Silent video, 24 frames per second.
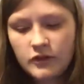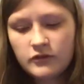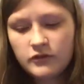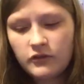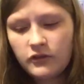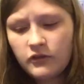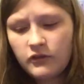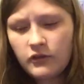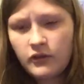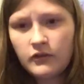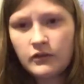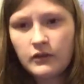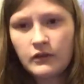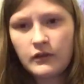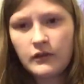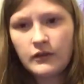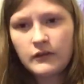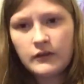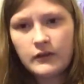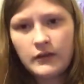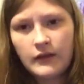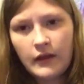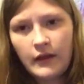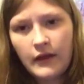Just a lot.
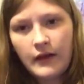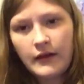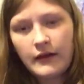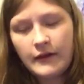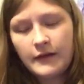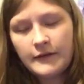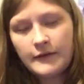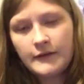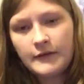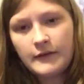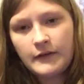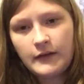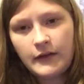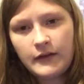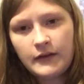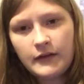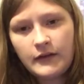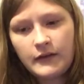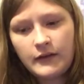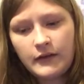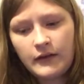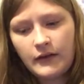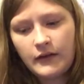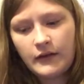And
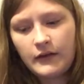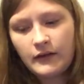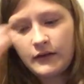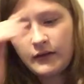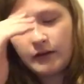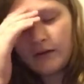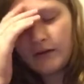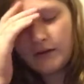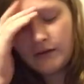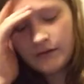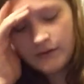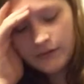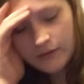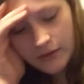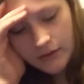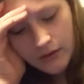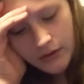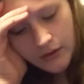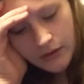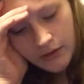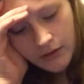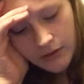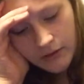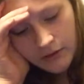
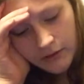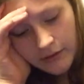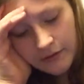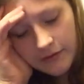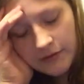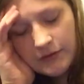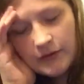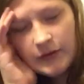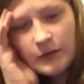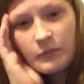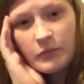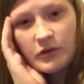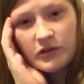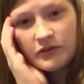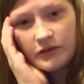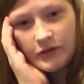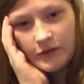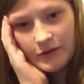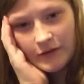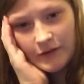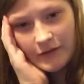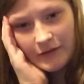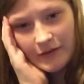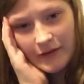I sent
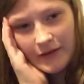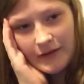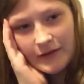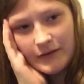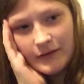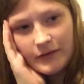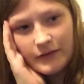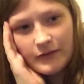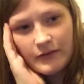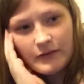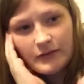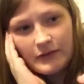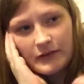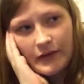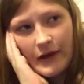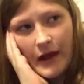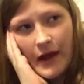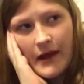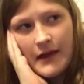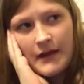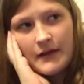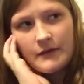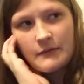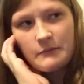Majira like
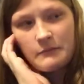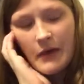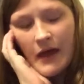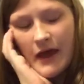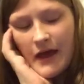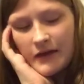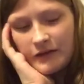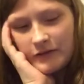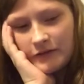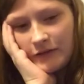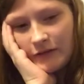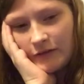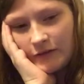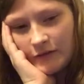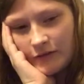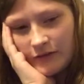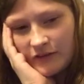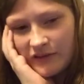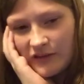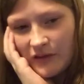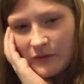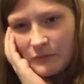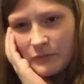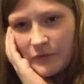9 badges or
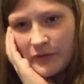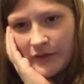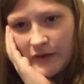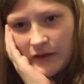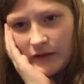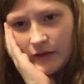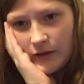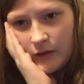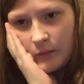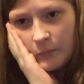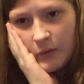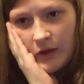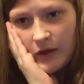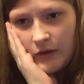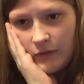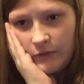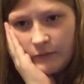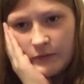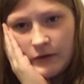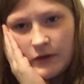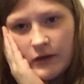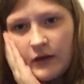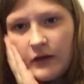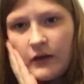something in a mail
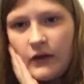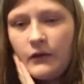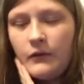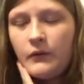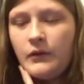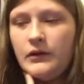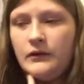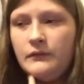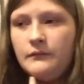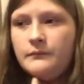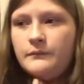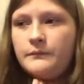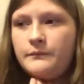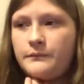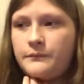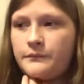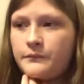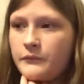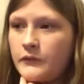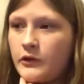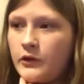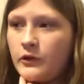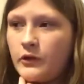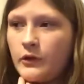video, and
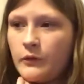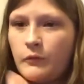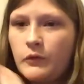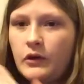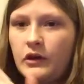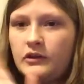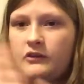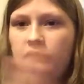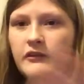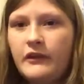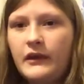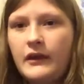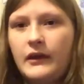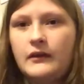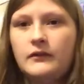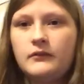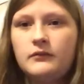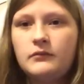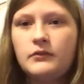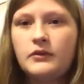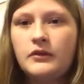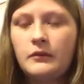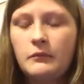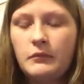you can watch that
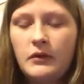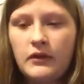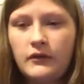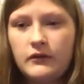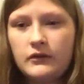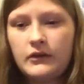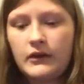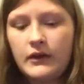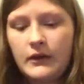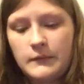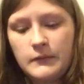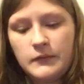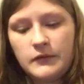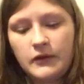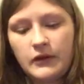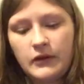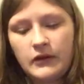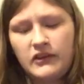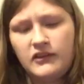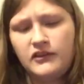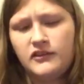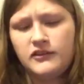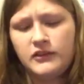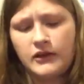some other time. It's on
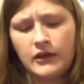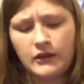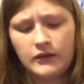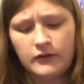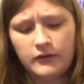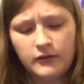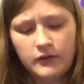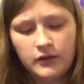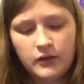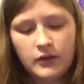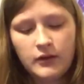his channel.